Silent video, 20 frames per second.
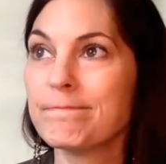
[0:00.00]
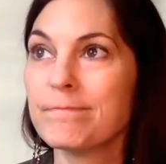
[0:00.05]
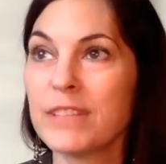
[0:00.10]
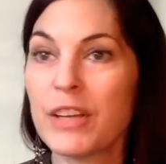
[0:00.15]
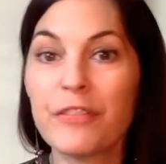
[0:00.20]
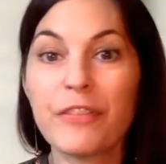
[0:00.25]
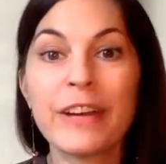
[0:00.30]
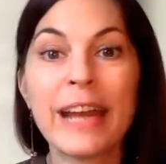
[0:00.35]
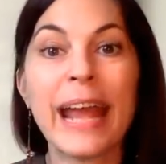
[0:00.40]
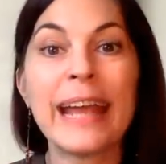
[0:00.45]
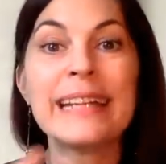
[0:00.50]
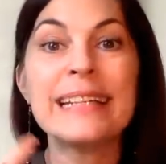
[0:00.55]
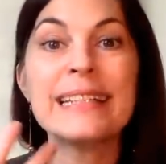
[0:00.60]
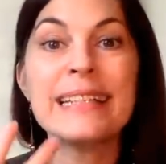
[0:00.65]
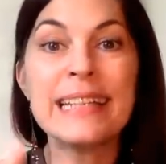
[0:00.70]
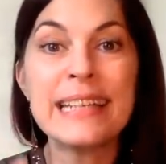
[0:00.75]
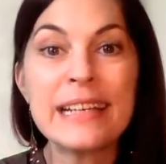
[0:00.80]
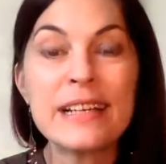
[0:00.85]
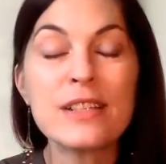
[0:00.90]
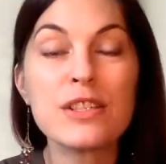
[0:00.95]

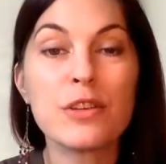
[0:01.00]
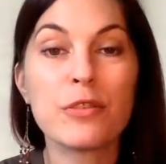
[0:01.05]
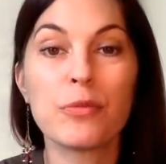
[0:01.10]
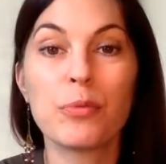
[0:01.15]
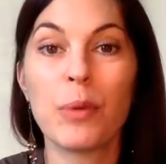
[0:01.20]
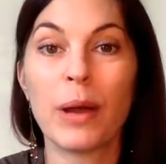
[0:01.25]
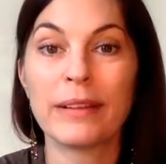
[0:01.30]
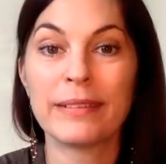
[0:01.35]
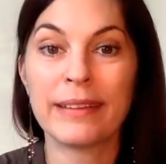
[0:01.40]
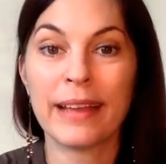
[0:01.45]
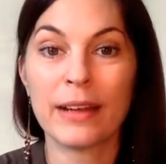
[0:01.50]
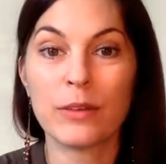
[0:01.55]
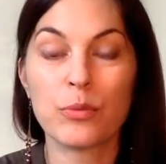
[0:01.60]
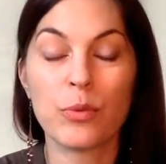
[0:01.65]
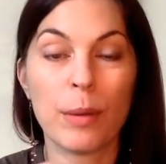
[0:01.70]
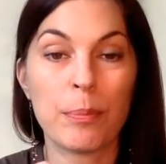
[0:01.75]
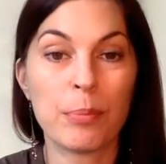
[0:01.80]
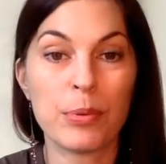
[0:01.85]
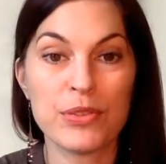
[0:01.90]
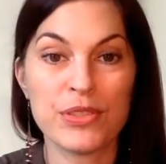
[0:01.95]
ideas of what that
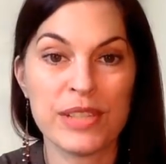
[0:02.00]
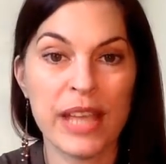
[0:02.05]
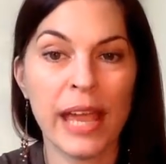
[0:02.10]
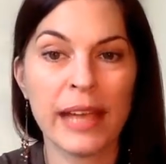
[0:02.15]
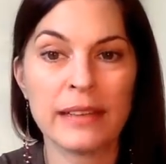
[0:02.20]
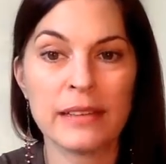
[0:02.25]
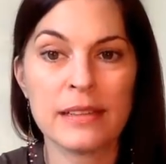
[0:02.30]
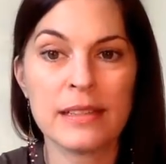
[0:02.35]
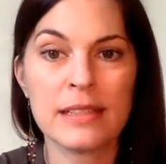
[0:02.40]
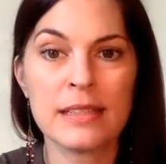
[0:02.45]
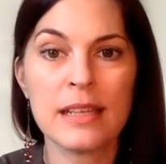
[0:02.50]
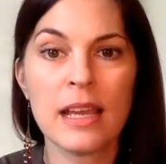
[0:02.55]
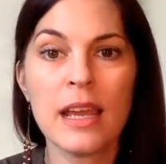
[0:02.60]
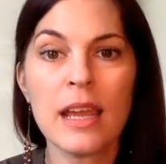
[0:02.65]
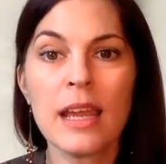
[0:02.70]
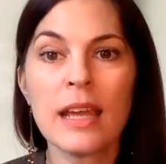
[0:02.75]
represents,